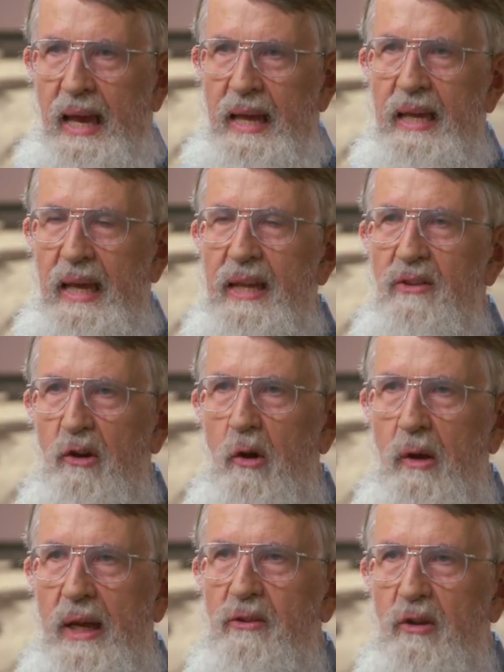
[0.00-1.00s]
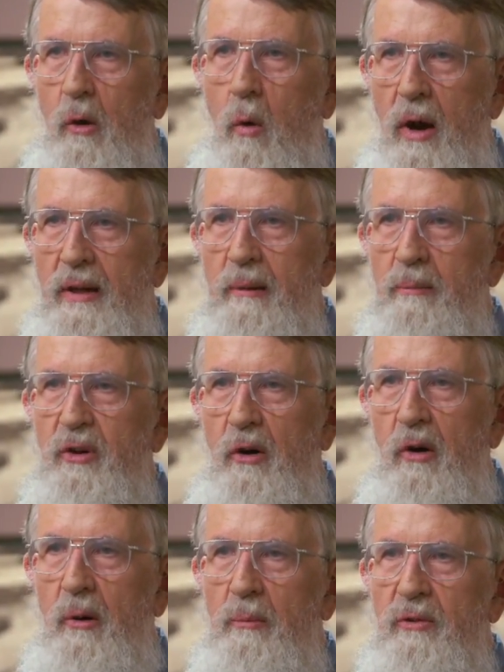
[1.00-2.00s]
into, into quantum
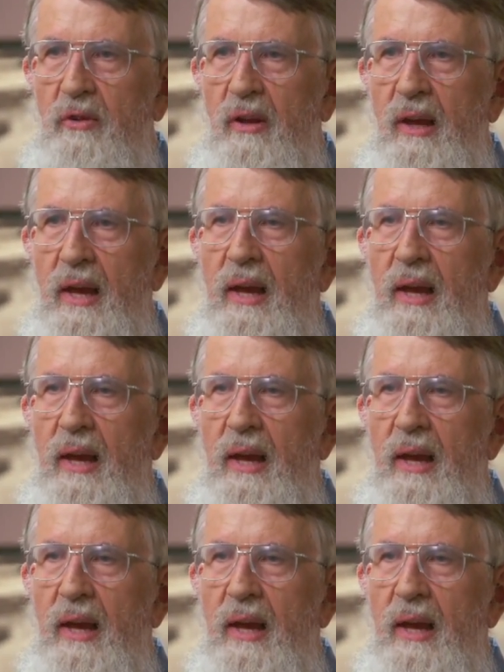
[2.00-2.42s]
terms,